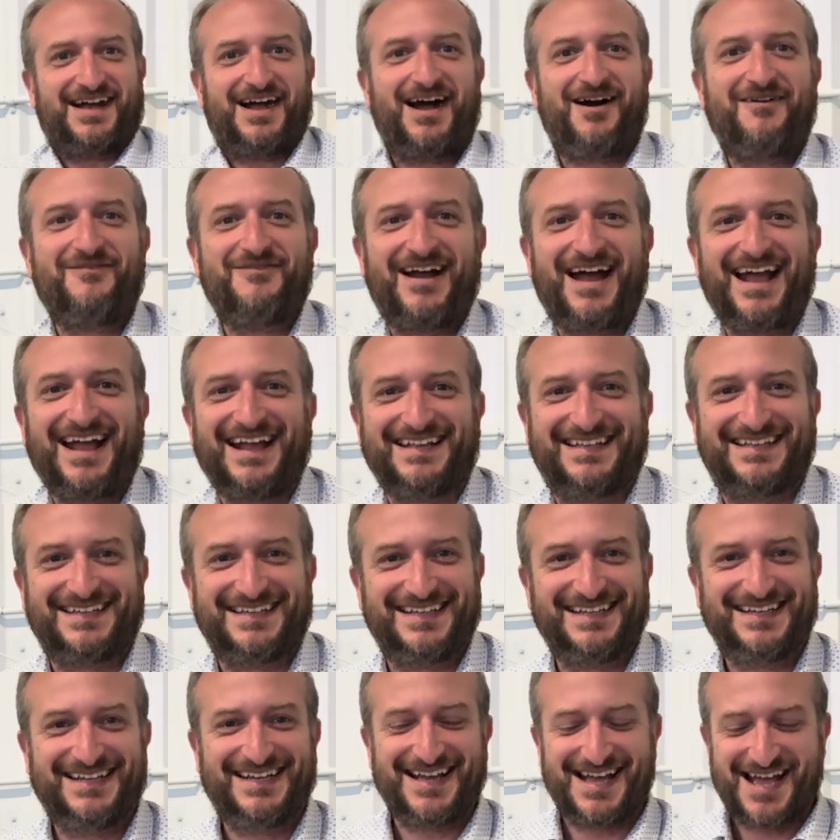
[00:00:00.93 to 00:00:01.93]
All right.
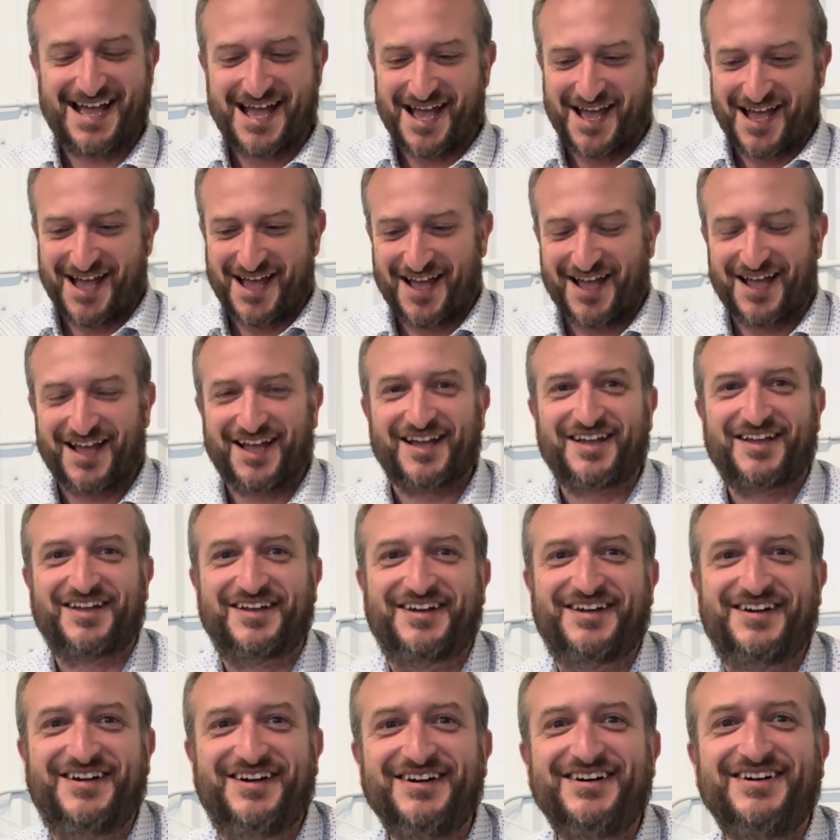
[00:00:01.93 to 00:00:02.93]

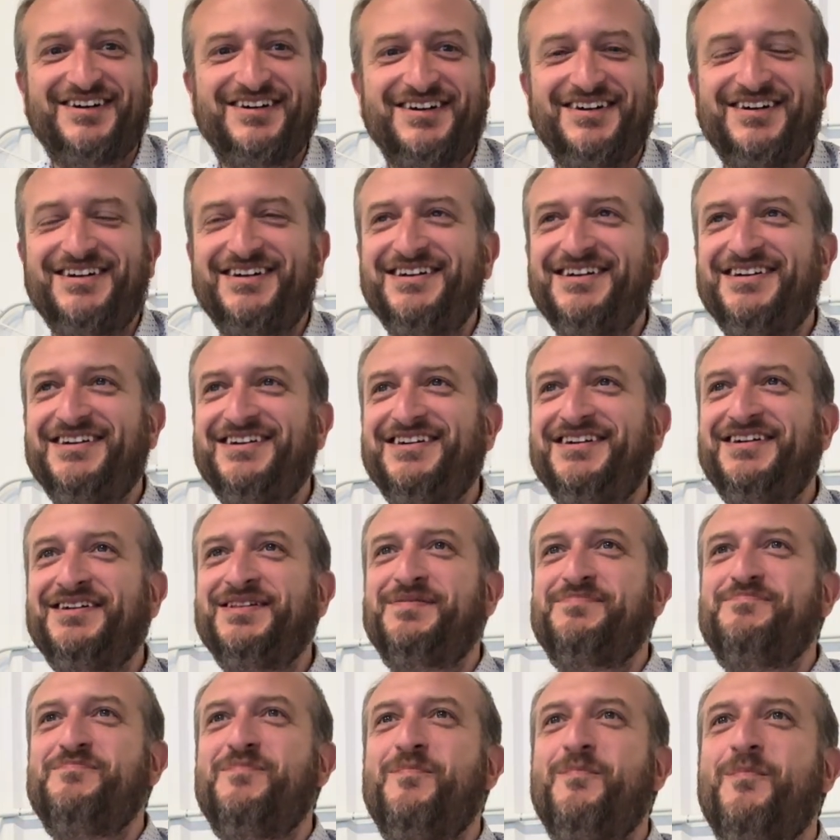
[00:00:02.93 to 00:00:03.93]

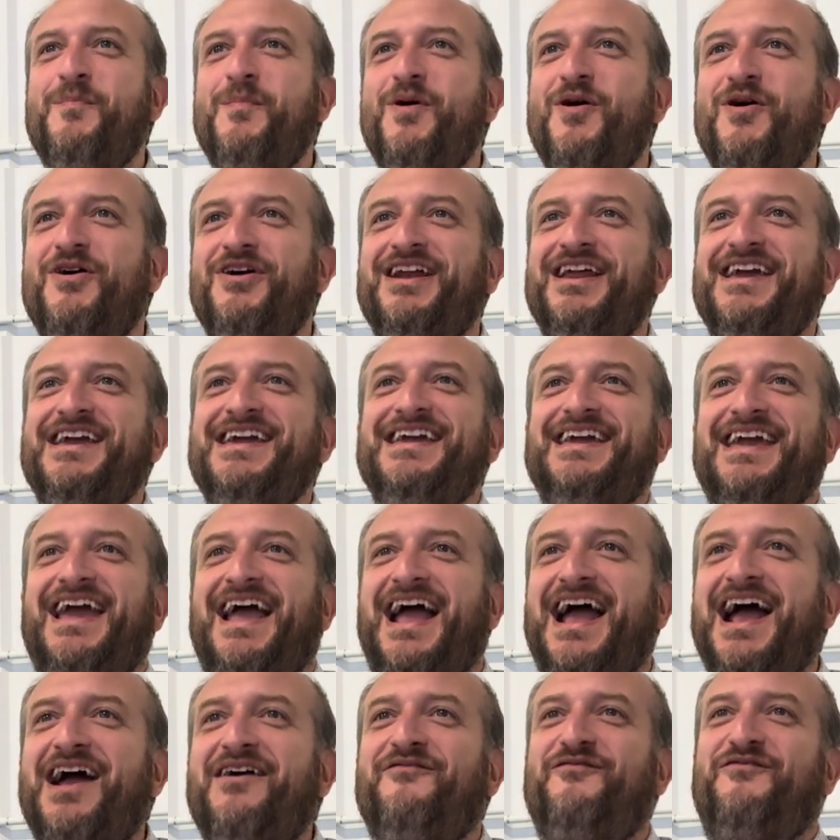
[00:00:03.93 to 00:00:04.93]
Good morning,
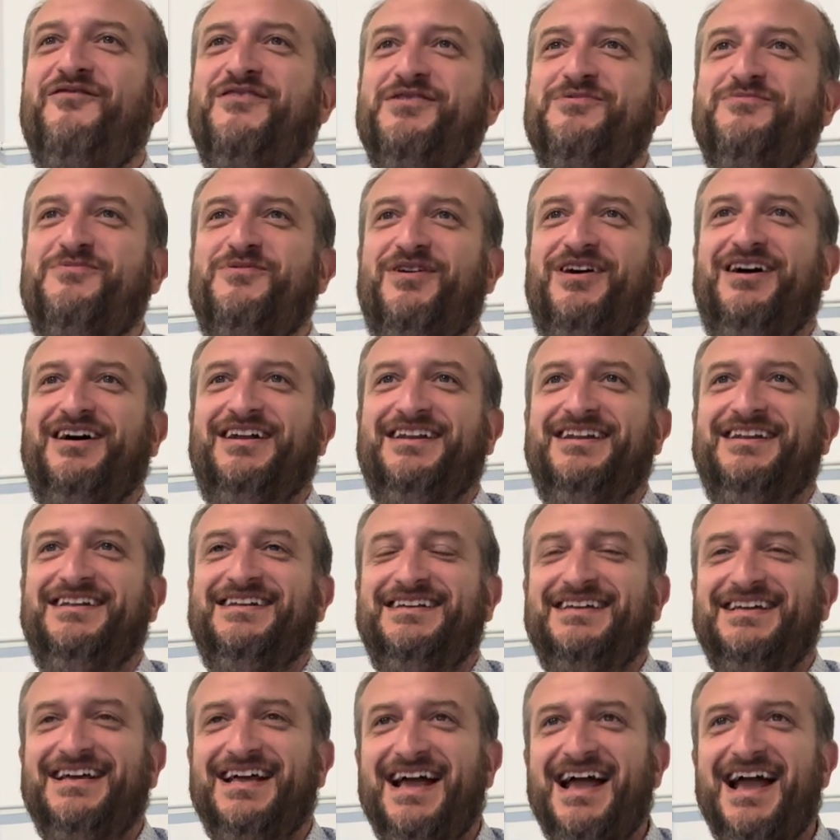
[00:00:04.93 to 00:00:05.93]
everyone.
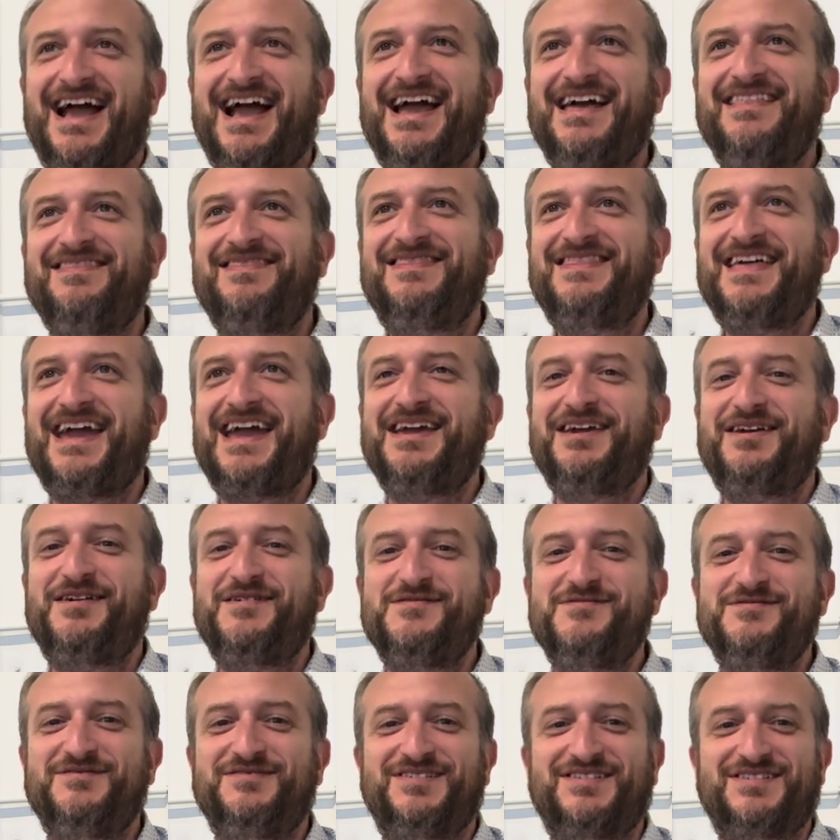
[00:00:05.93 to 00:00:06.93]
And thank
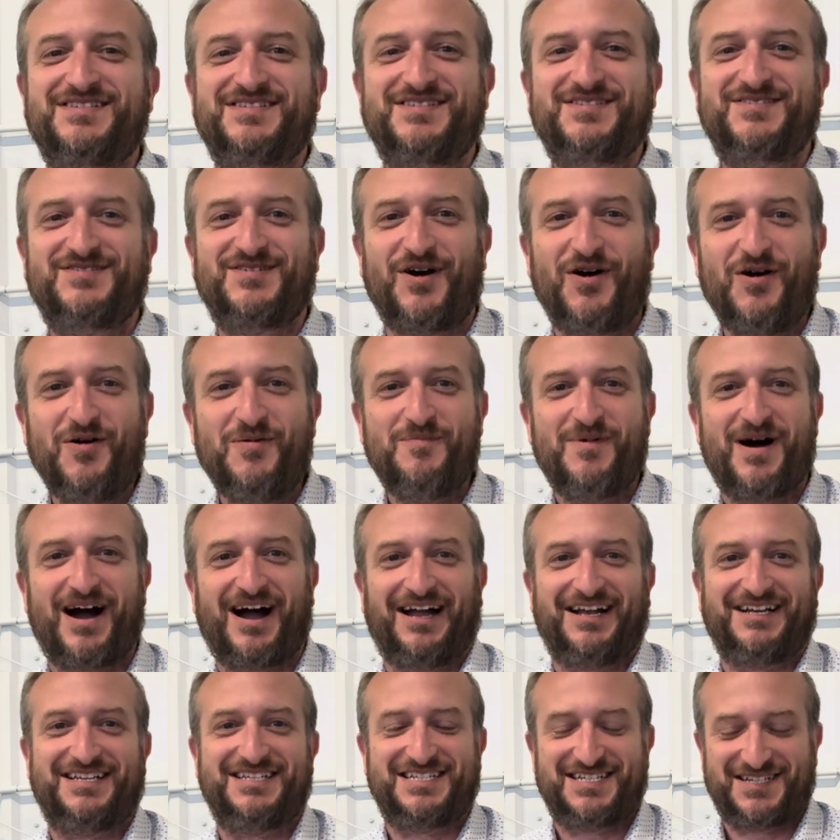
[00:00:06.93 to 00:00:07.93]
you so
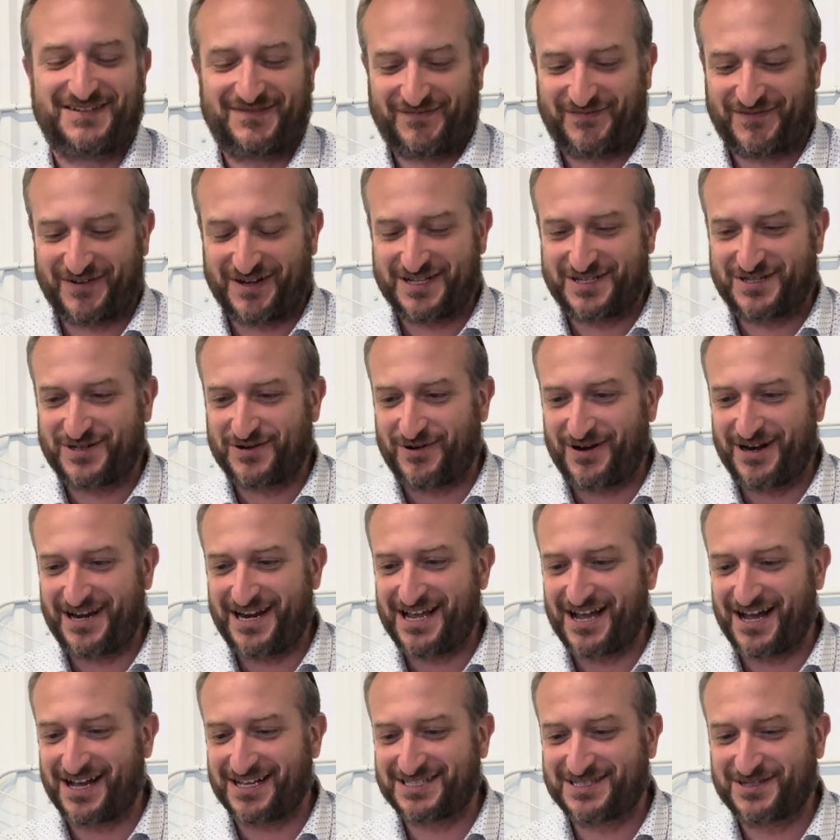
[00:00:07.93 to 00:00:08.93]
much for
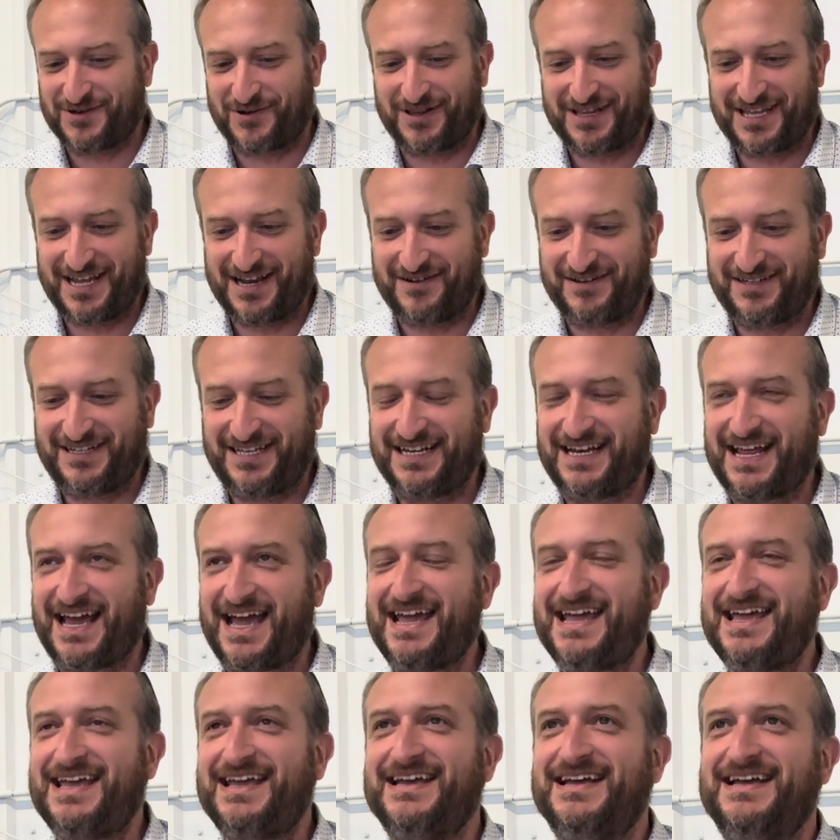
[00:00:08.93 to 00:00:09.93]
joining us all here
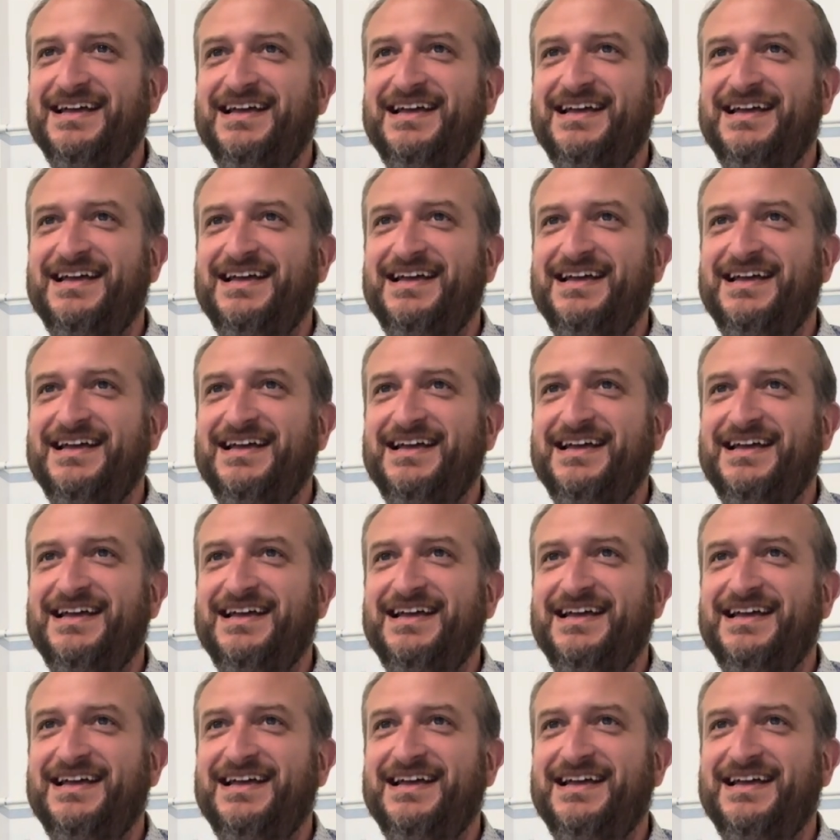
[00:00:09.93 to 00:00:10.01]
today.